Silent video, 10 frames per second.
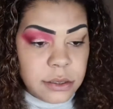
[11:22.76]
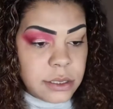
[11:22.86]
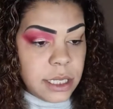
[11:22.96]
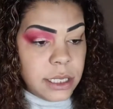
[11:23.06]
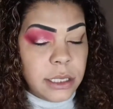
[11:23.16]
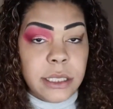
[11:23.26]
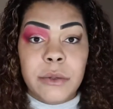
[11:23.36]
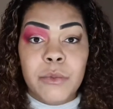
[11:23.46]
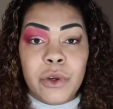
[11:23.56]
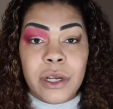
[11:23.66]
Take a
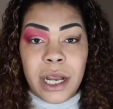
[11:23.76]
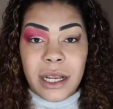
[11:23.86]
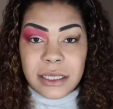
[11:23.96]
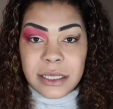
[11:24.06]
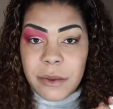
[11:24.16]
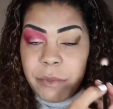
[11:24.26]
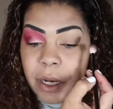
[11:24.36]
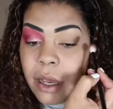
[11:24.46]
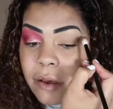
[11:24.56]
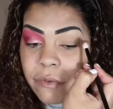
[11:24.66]
little more, tap
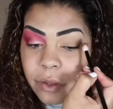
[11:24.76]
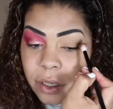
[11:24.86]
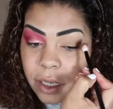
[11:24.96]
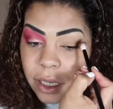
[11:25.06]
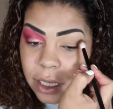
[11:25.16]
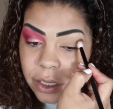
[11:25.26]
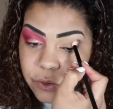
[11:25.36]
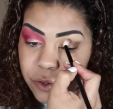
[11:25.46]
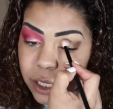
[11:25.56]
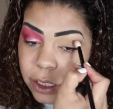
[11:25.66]
it off, and
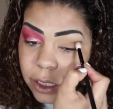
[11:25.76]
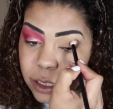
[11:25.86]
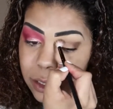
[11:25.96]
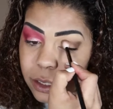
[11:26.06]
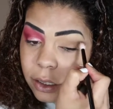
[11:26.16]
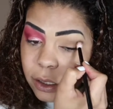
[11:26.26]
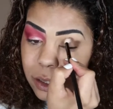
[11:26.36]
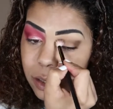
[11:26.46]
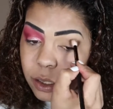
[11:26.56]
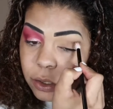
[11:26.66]
drag it in
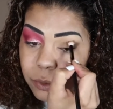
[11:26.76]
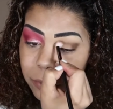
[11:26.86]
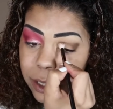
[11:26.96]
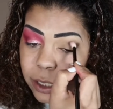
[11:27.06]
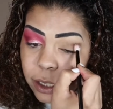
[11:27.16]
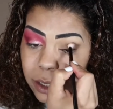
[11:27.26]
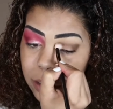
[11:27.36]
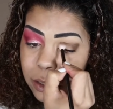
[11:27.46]
all the way